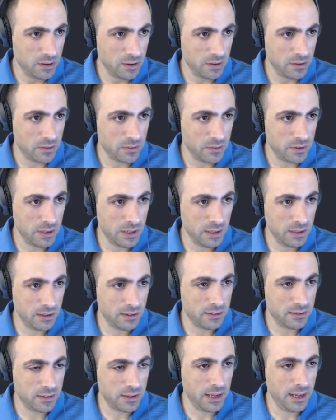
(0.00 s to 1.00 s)
All right,
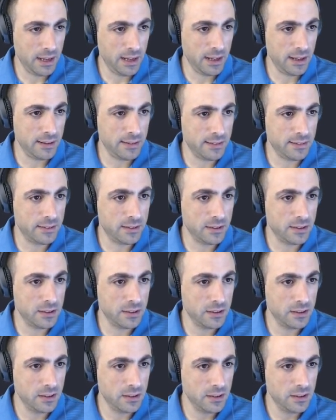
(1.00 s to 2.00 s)
cat.
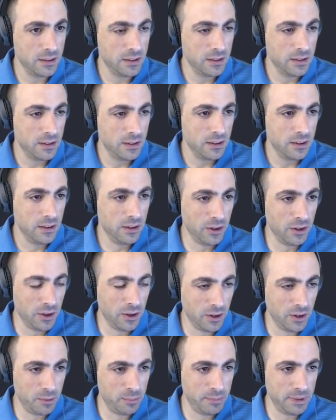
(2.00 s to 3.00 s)

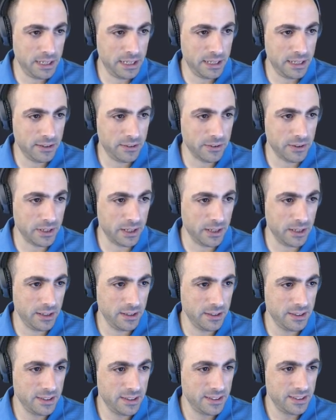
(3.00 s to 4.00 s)
Oh, man,
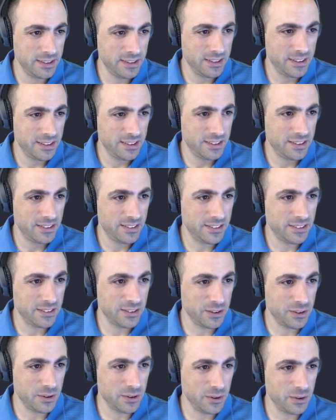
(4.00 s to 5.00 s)
OK.
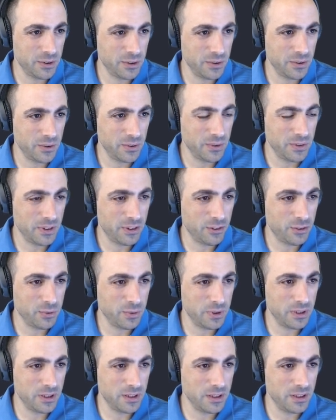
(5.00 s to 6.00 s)
So this
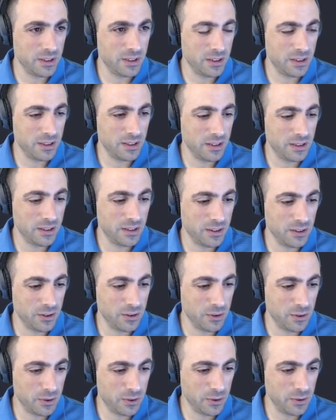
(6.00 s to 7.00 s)
one,
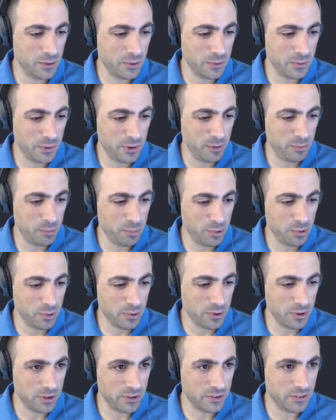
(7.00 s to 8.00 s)
go
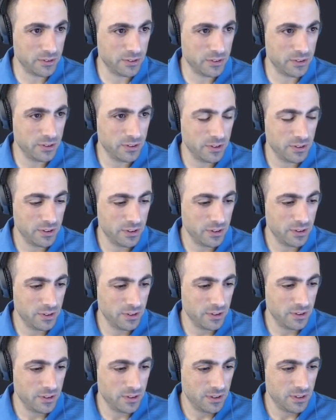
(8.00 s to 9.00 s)
imports
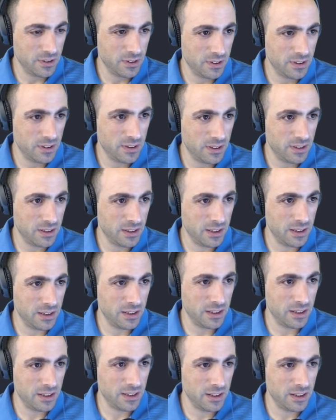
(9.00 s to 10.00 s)

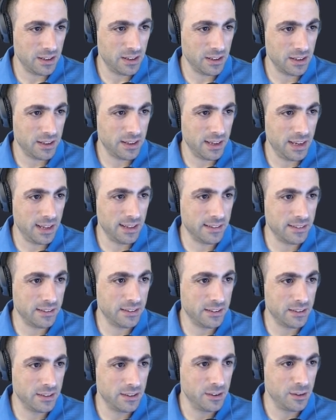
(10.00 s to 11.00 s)
and cat.
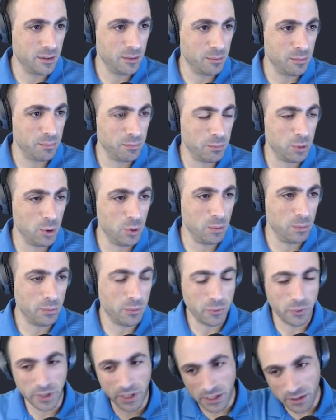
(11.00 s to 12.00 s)
Boom,
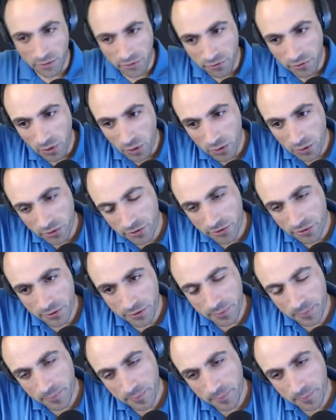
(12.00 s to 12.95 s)
we get false.